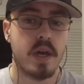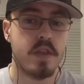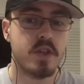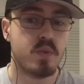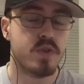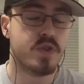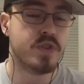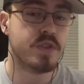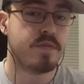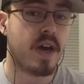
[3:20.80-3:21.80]
This
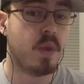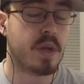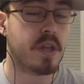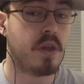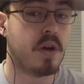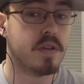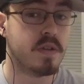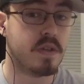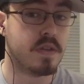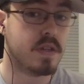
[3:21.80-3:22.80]
was following a loss to
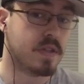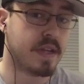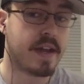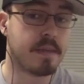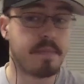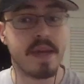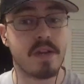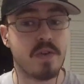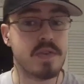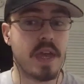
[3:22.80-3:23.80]
the Cincinnati Bengals,